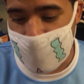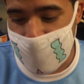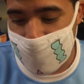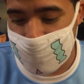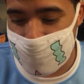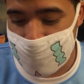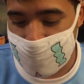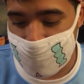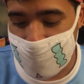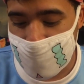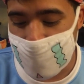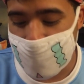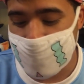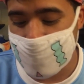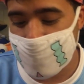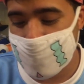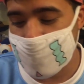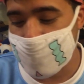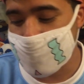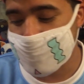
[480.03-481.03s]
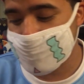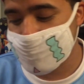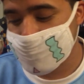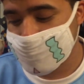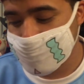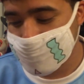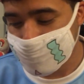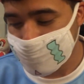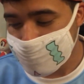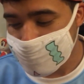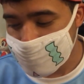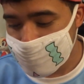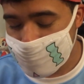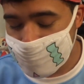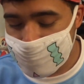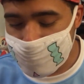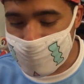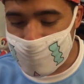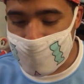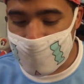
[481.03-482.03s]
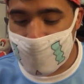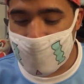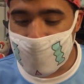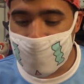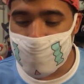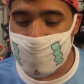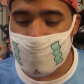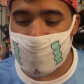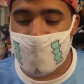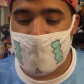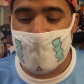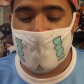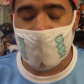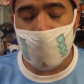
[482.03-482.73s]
having the cards. So um,